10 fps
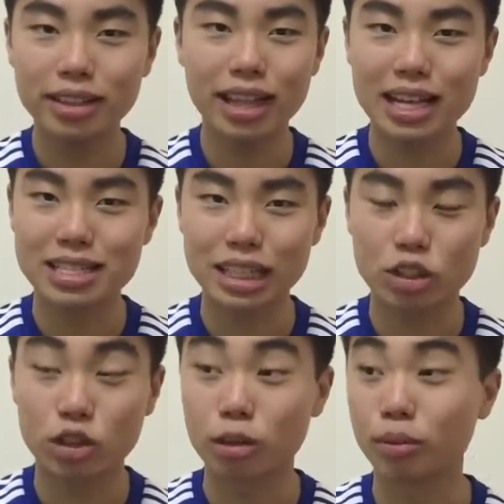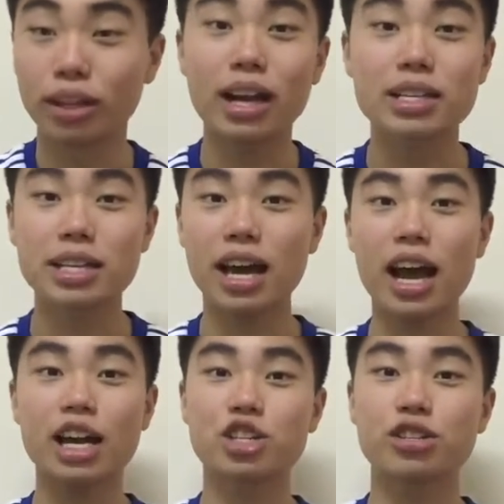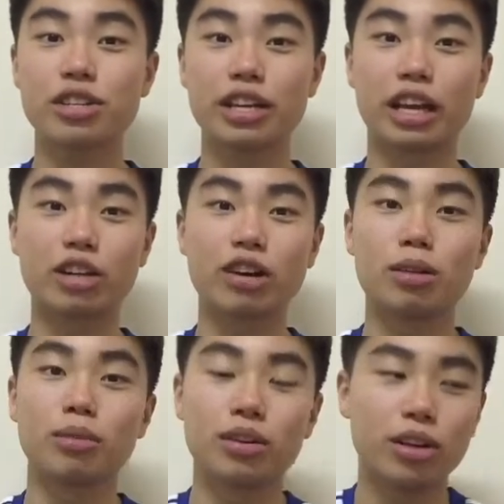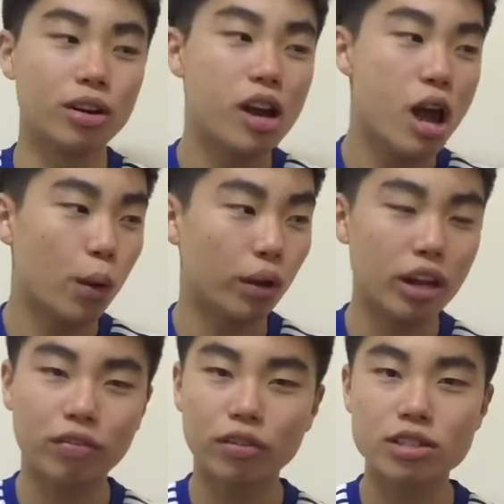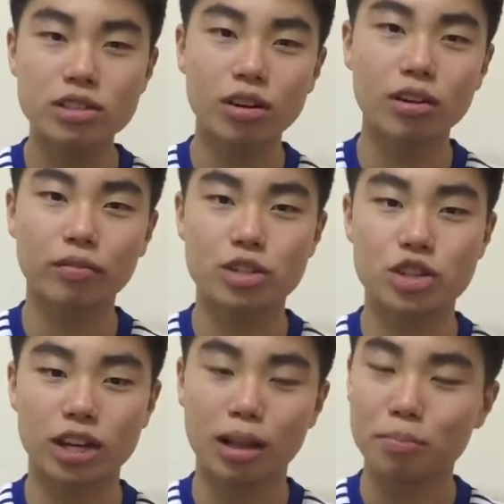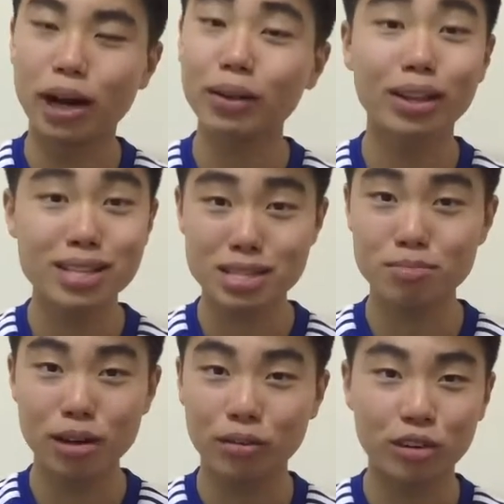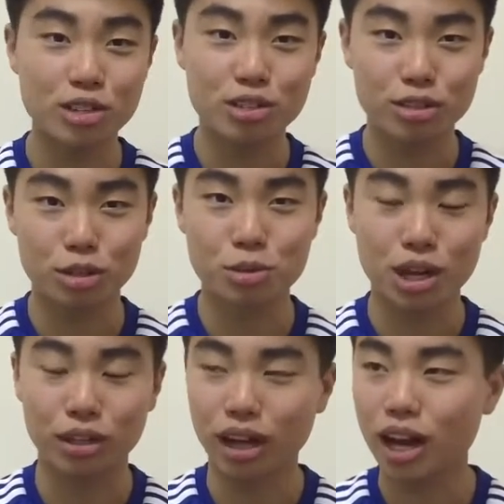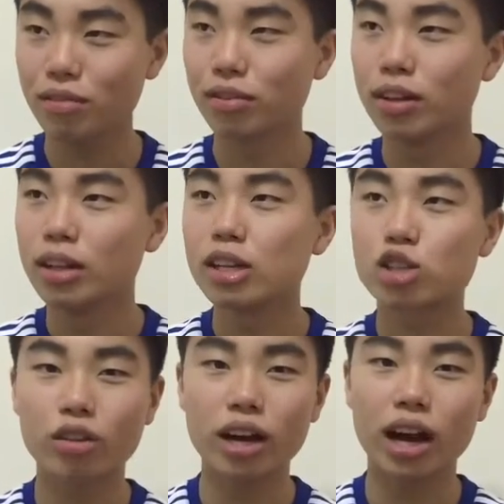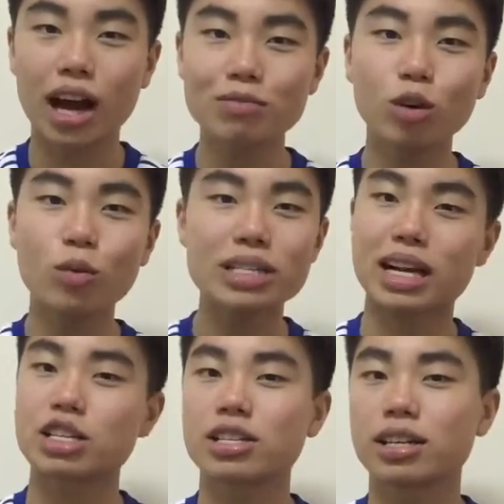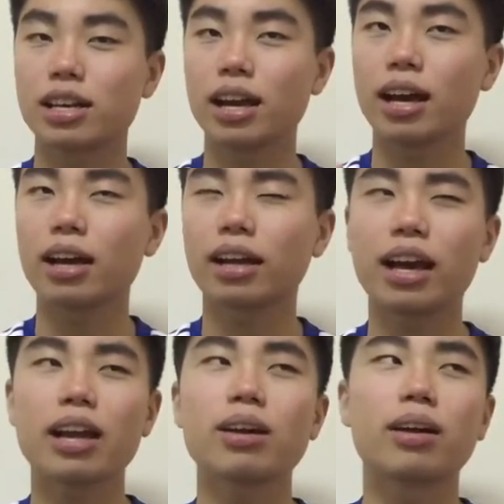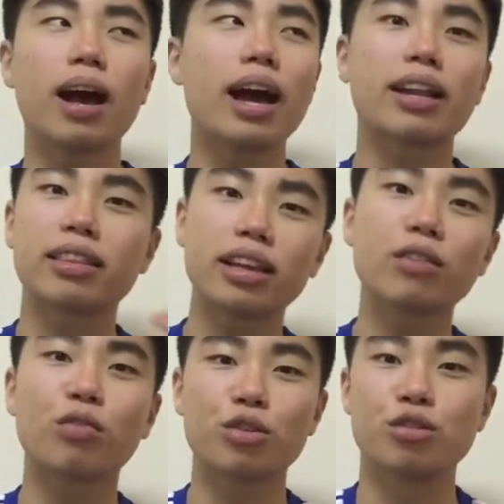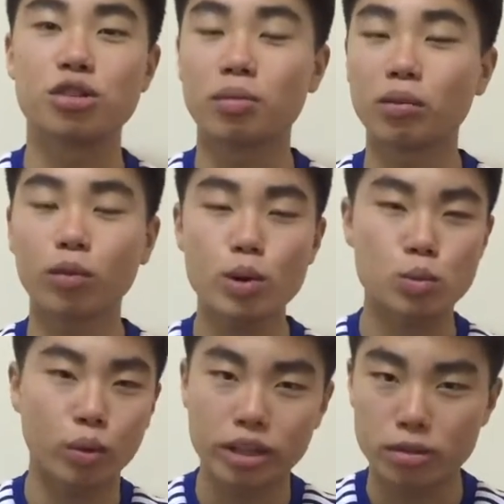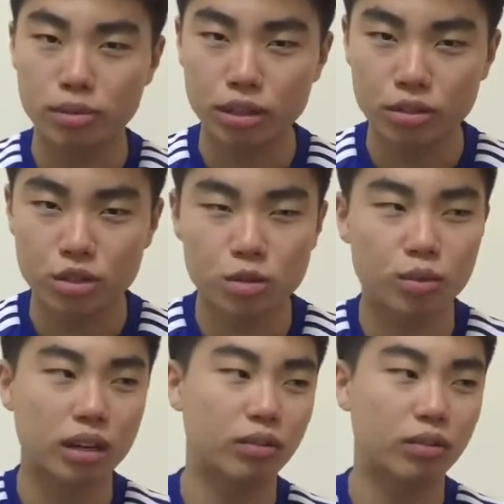That's incredible. That is actually incredible. When I first started off this channel, and by the way, this isn't my first YouTube channel. I've always actually kind of had a thing for YouTube. I've always wanted to be a YouTuber.